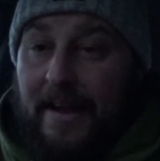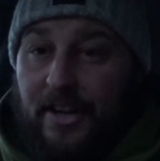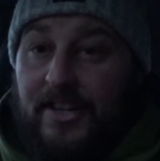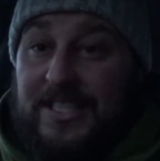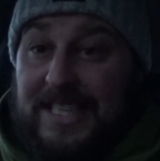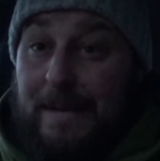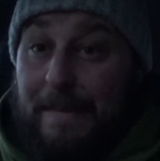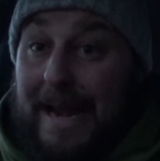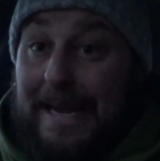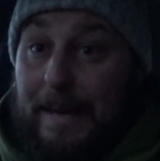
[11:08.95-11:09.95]
and I could see it
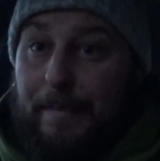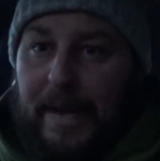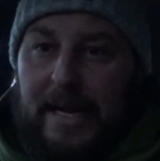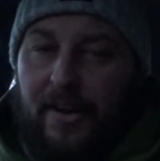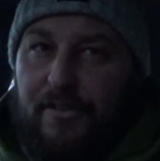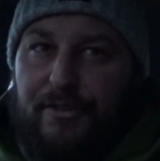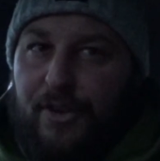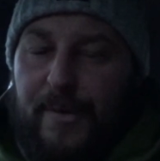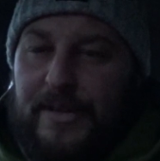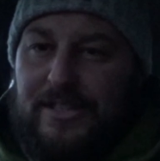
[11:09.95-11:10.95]
making a beeline
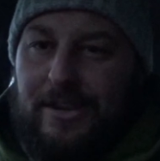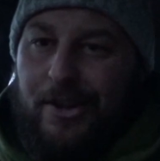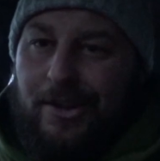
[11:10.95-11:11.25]
for it. So I was